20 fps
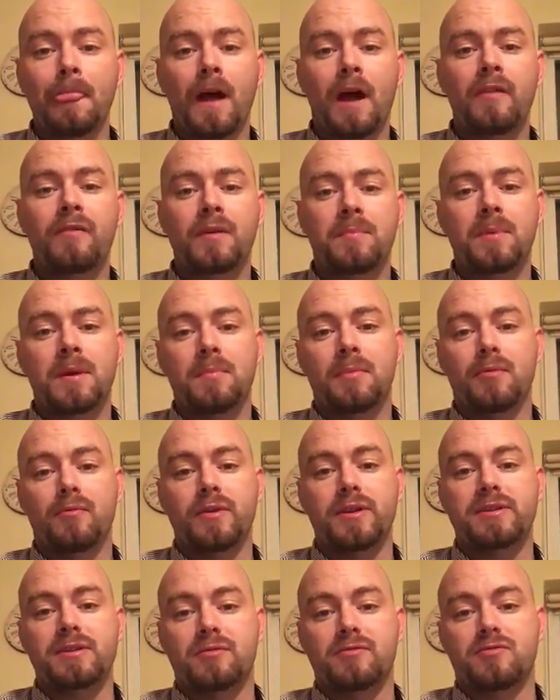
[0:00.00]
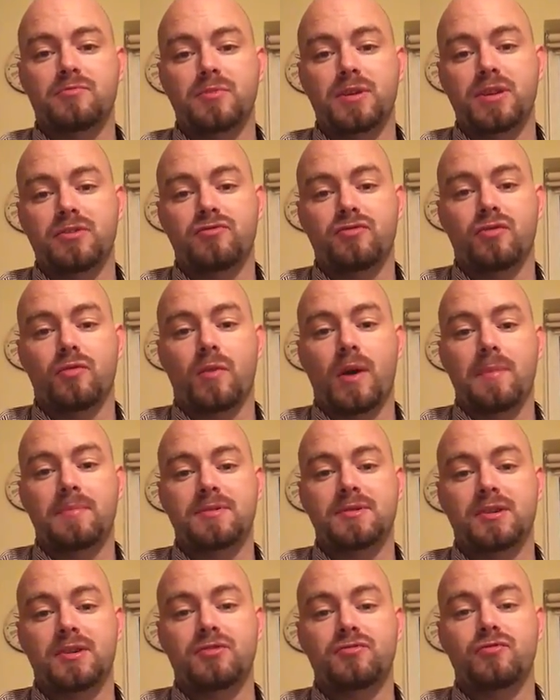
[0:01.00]
I've had people reach out to me through the
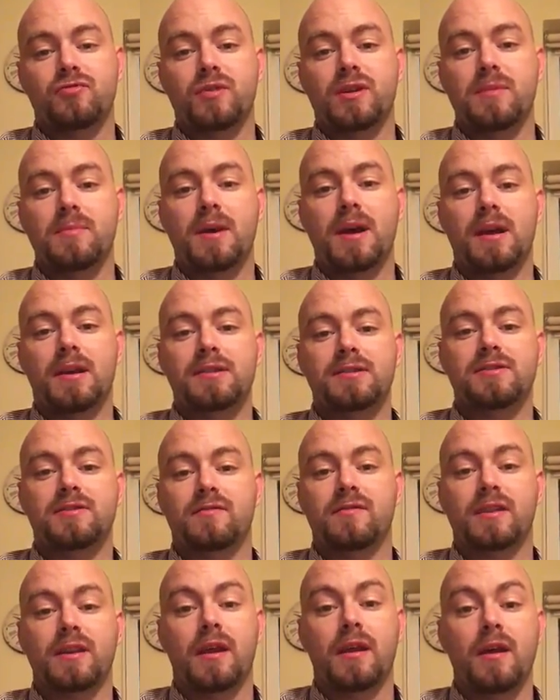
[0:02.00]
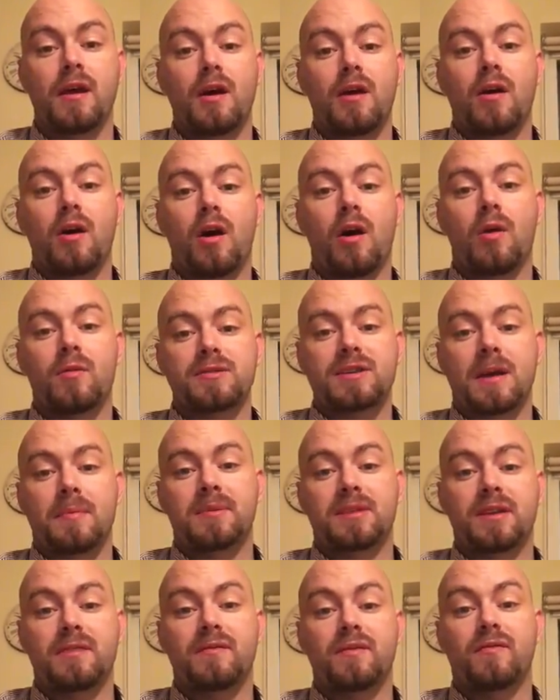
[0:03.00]
website, through email and stuff like that. Always happy
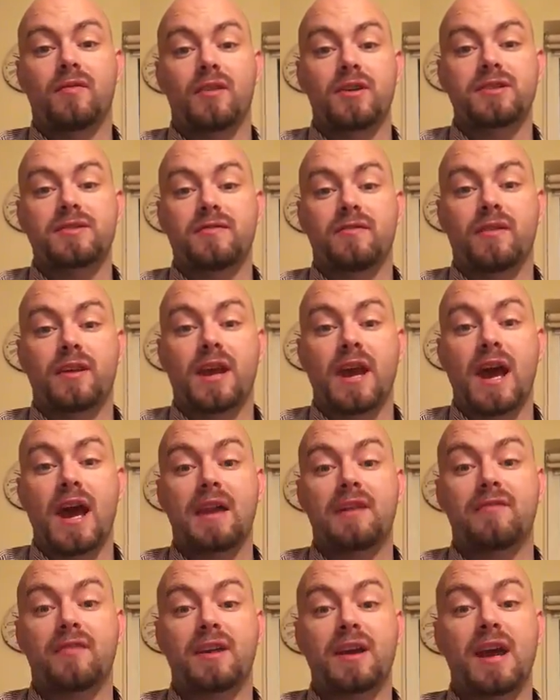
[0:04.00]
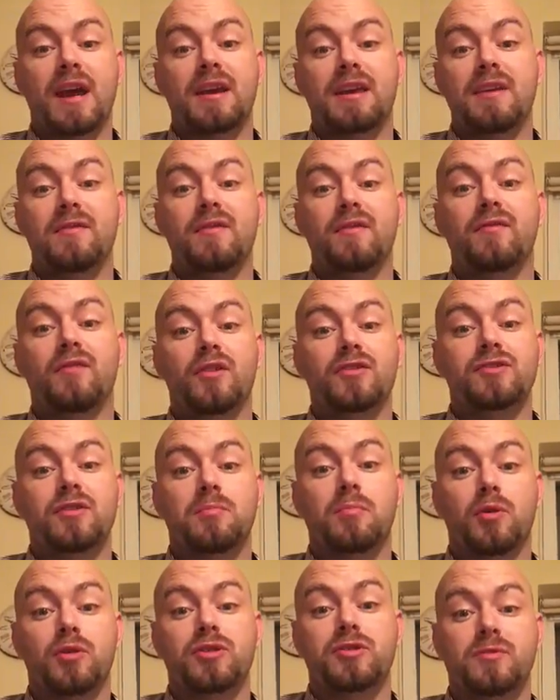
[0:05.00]
to give advice if I can. If I can't give advice, I'll
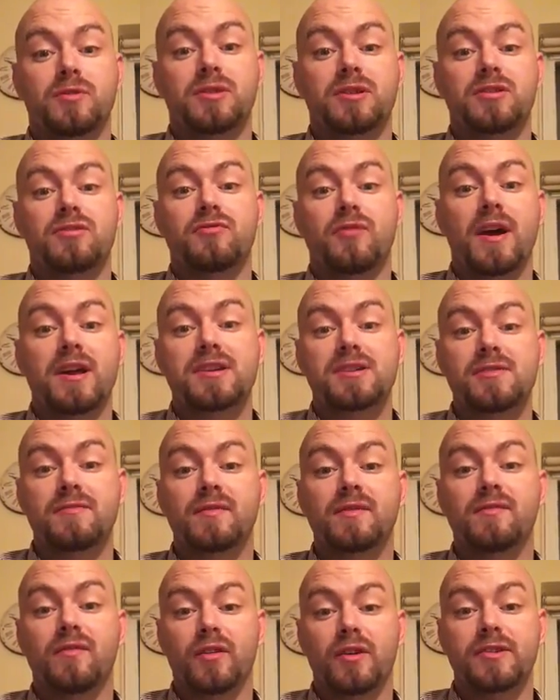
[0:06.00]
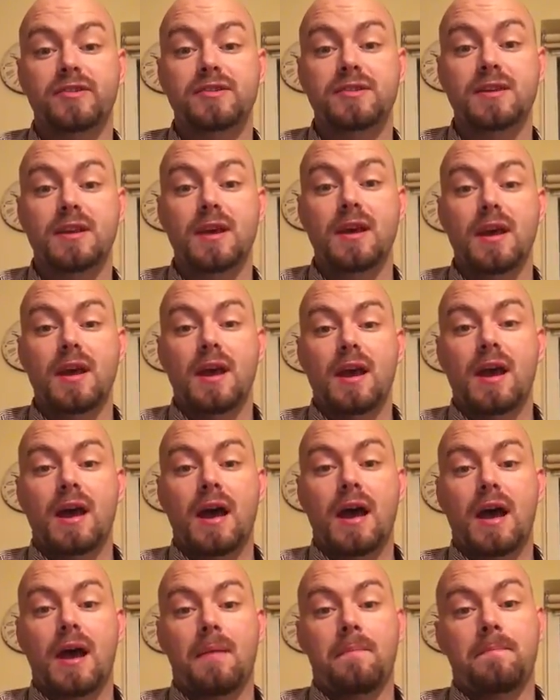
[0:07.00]
point you in the direction of advice.
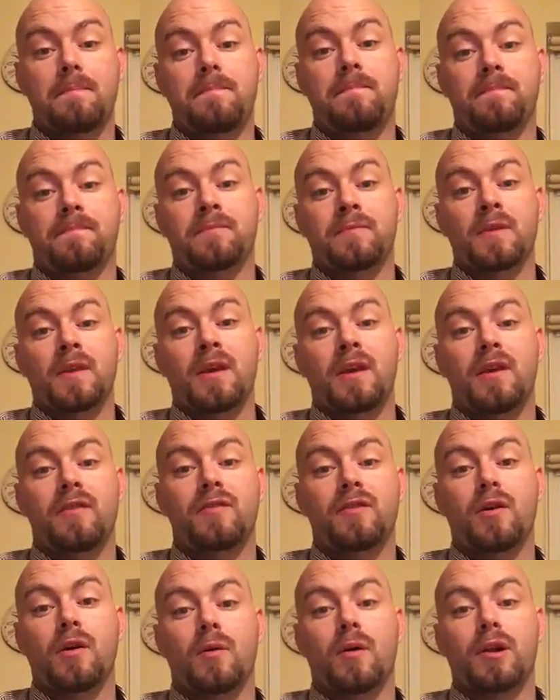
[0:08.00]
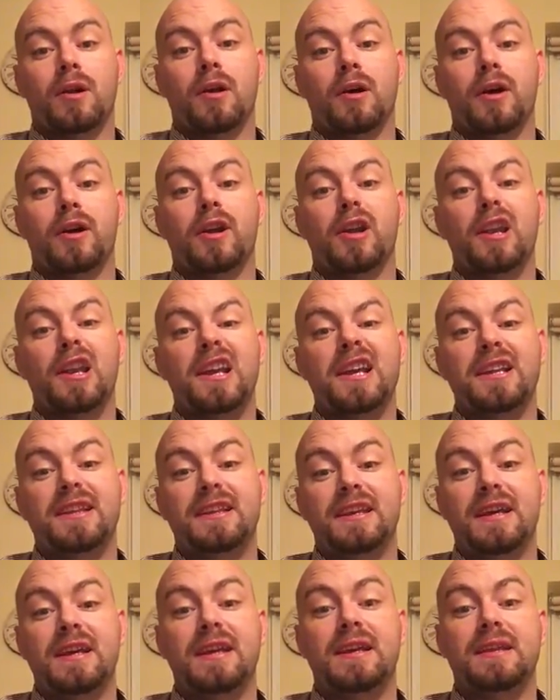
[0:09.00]
if you go online on
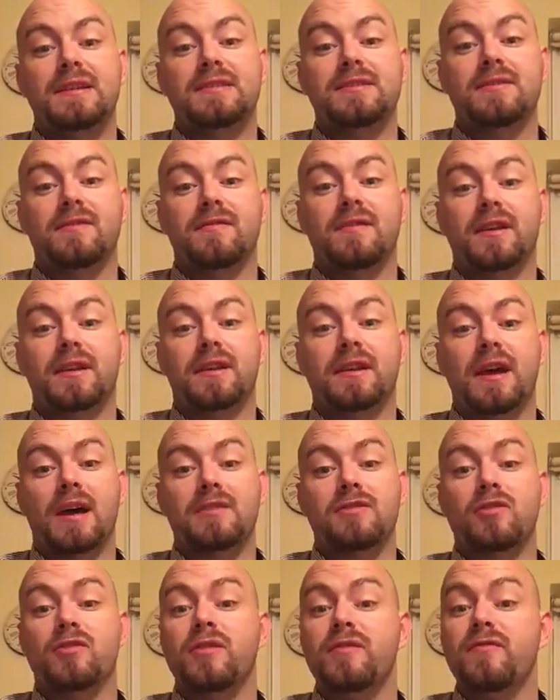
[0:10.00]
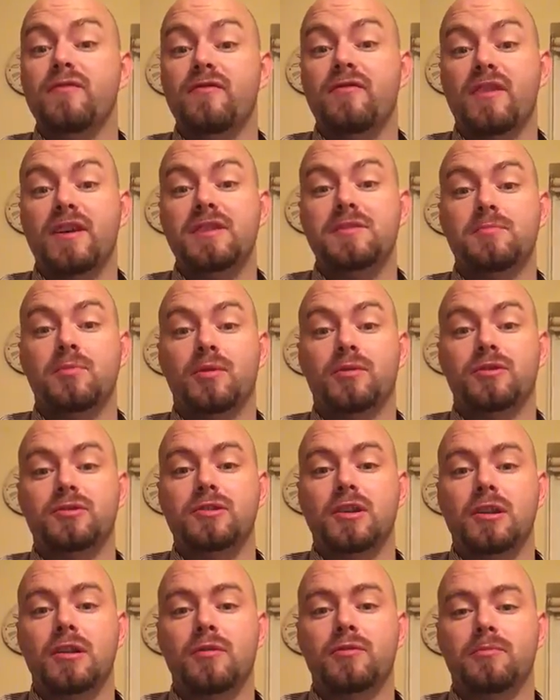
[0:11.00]
LinkedIn and stuff like that, or even Facebook,
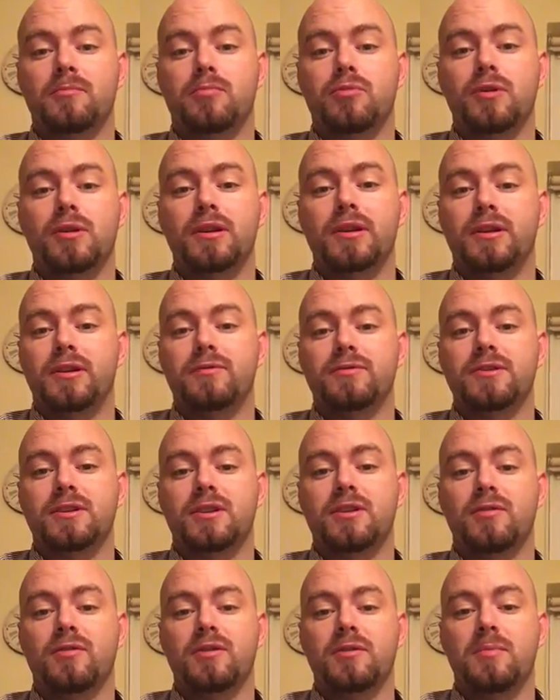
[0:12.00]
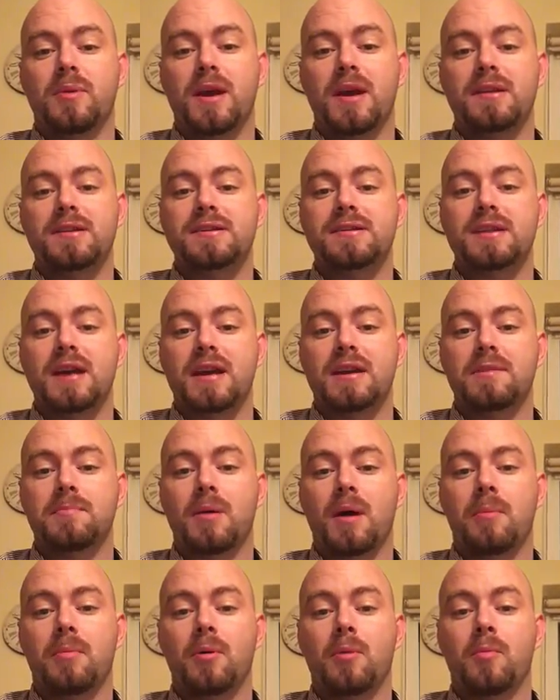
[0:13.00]
there's a load of brilliant new security pages starting to
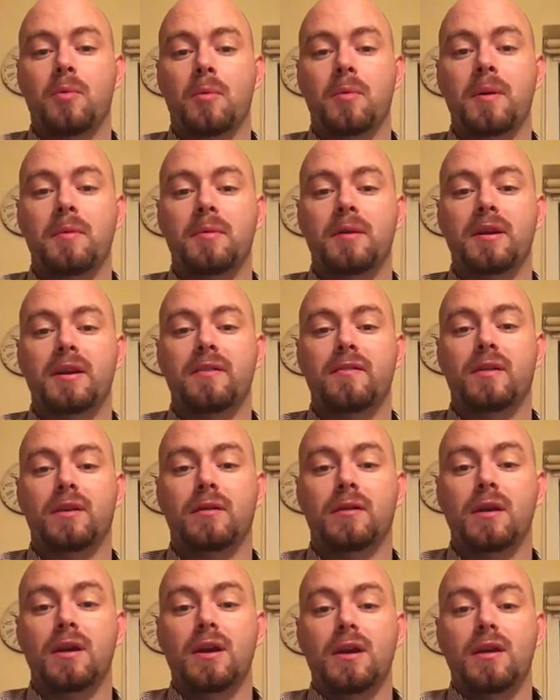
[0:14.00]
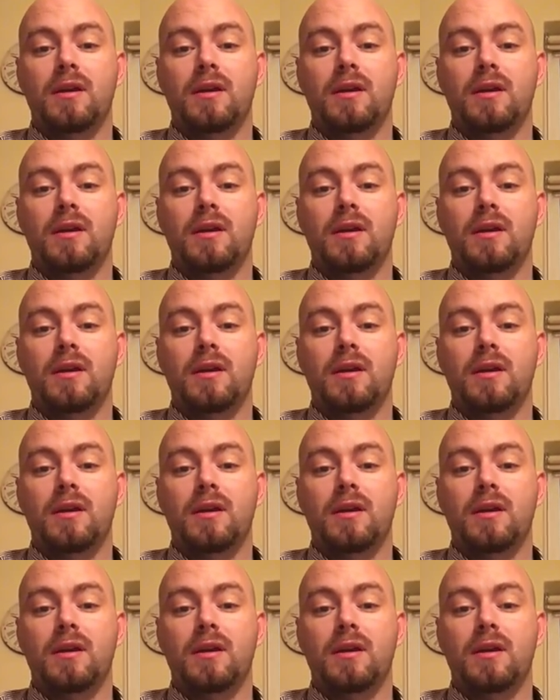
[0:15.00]
pop up where people are giving